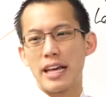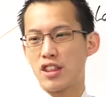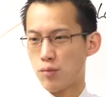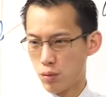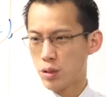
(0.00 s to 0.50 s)
like
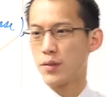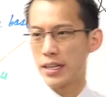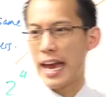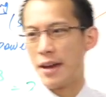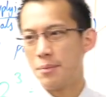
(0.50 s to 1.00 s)
the rules of a
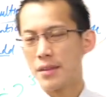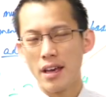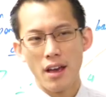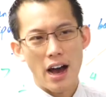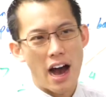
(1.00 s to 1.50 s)
game.
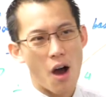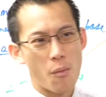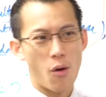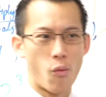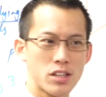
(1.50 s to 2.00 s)

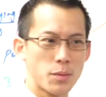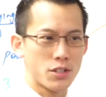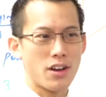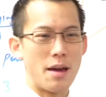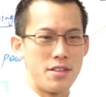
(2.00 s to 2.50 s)
Um, once upon
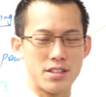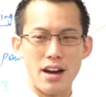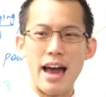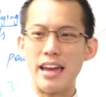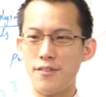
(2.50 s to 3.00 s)
a time, this
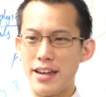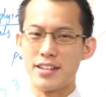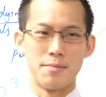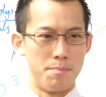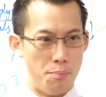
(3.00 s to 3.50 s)
guy
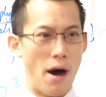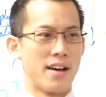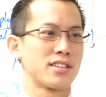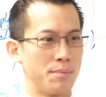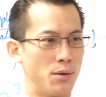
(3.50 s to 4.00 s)
invented
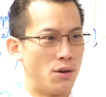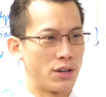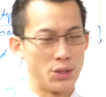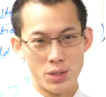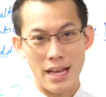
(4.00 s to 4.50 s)
basketball.
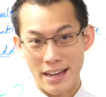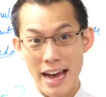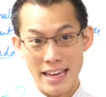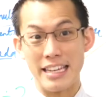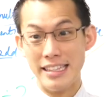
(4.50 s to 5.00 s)
He was like,
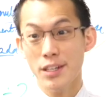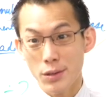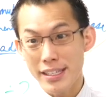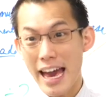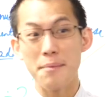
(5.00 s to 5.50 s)
I, uh, he
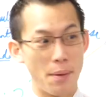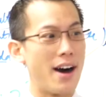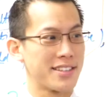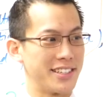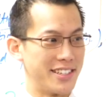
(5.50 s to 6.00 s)
literally had
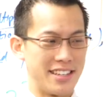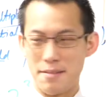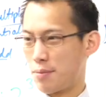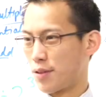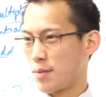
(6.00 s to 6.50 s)
baskets and
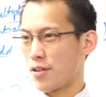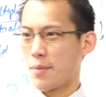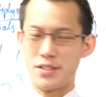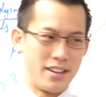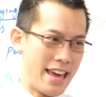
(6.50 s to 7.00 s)
he put them on
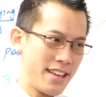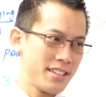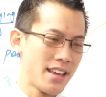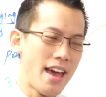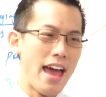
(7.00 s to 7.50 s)
opposite
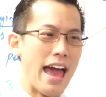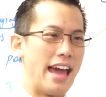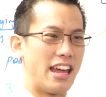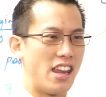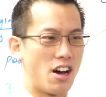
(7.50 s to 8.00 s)
ends.
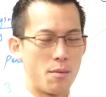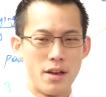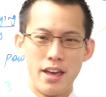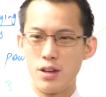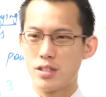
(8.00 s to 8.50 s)
And um,
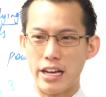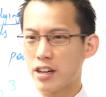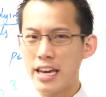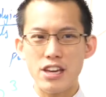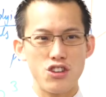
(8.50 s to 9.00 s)
he was like,
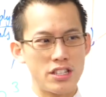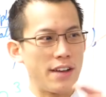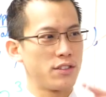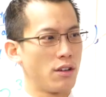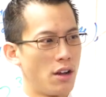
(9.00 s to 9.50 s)
okay, you just
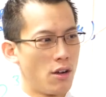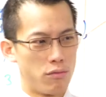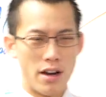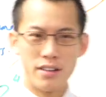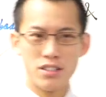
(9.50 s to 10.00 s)
have to
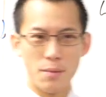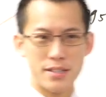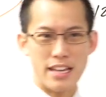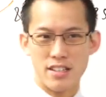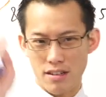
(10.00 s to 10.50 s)
run to
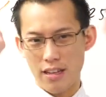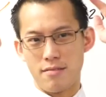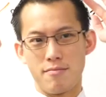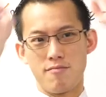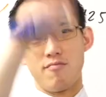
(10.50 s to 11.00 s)
opposite ends and, and